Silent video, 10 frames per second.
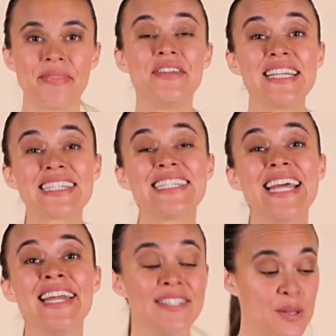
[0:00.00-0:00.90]
The desk
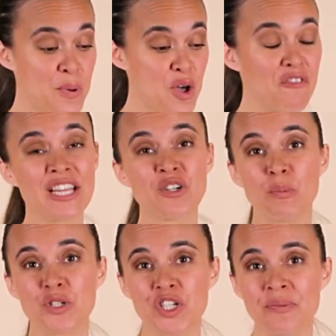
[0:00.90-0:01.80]
stand is a perfect
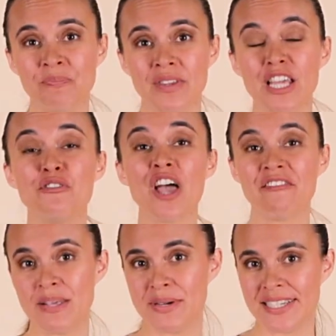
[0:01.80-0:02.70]
option if you
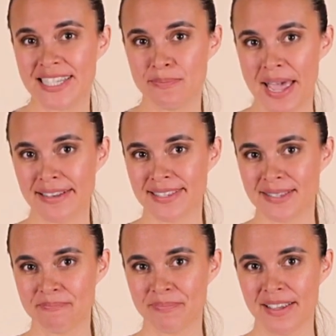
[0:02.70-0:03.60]
have limited
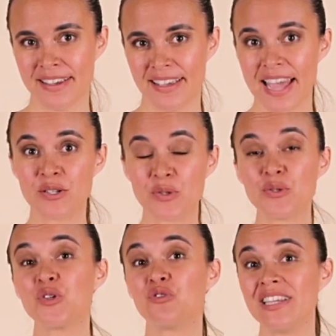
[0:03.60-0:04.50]
space, and it's
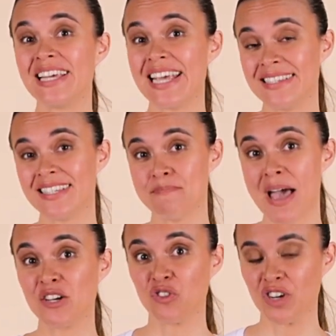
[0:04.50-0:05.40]
also really easy to
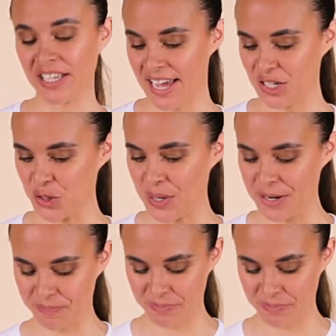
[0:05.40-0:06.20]
mount your ring light to it.